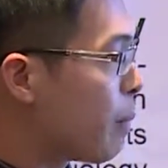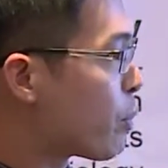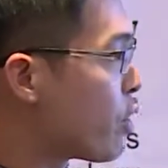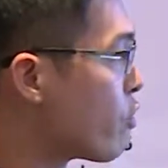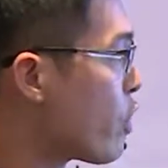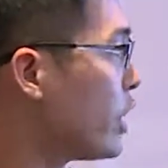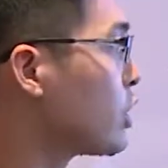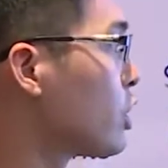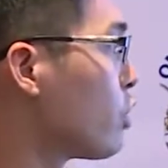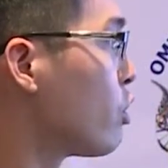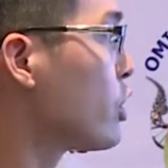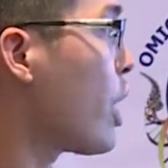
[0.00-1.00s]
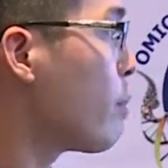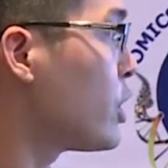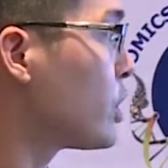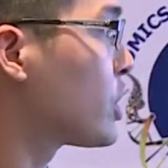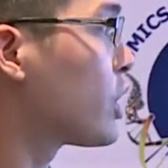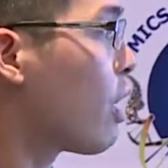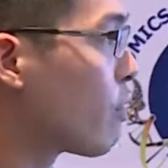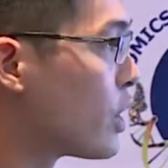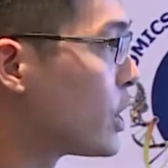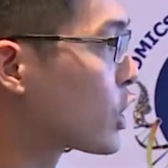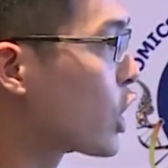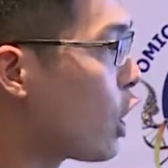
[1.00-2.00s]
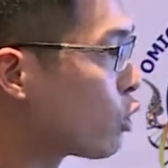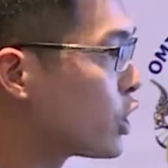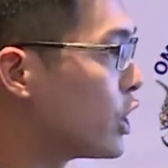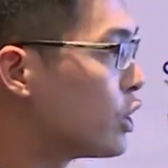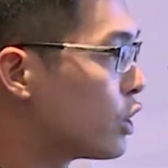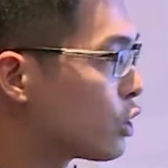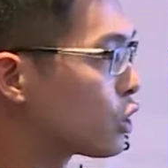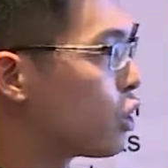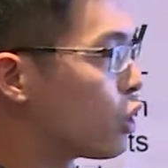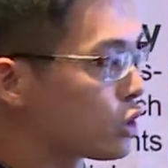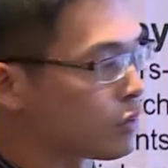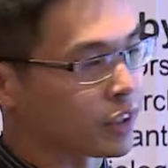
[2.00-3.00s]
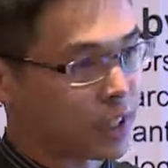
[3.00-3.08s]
prevent cellular damage, salvage culture-induced loss of